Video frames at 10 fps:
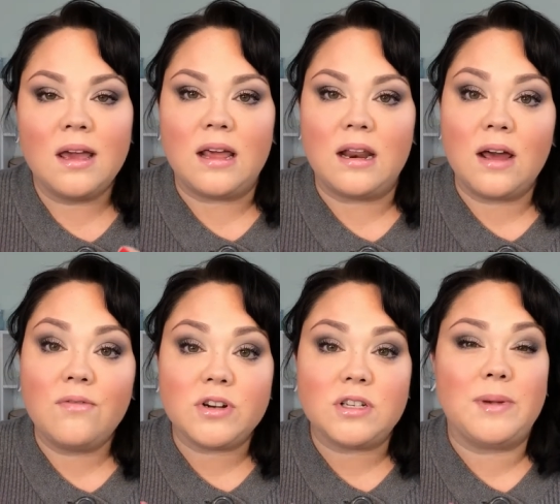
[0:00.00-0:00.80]
in an
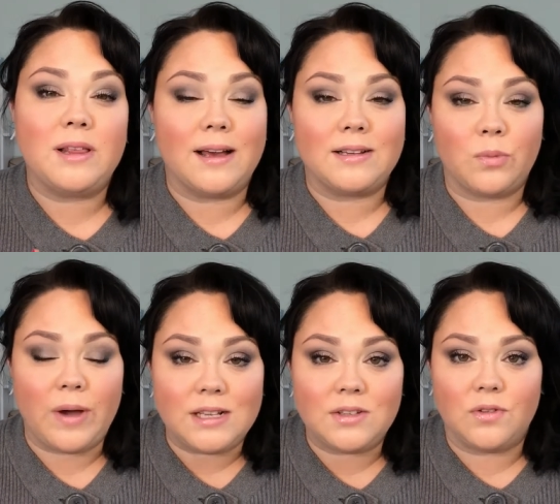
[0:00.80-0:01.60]
effort to be less
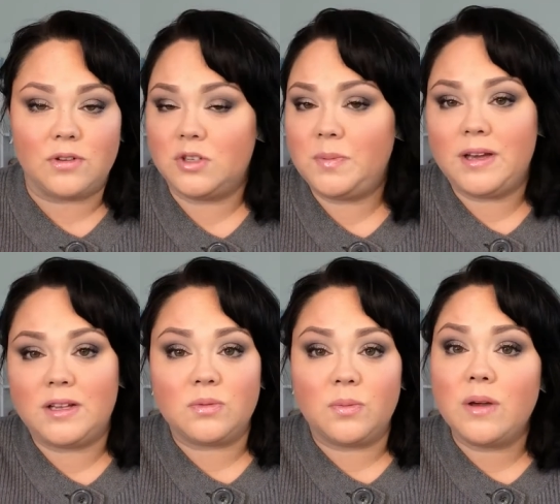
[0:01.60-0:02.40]
wasteful, just
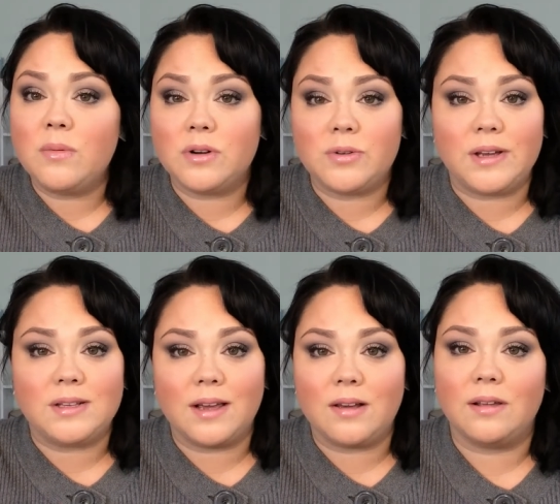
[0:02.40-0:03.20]
because we were doing
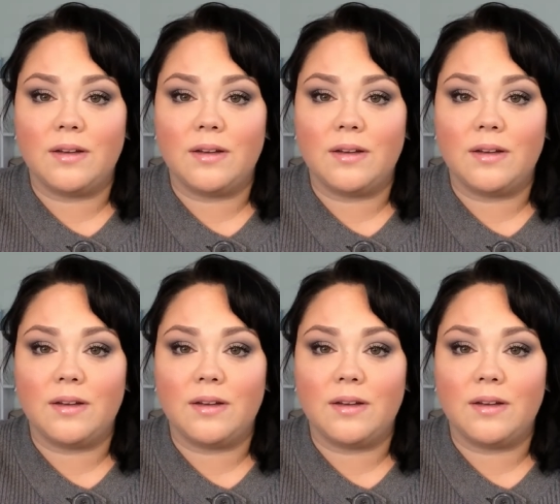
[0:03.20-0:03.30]
cycle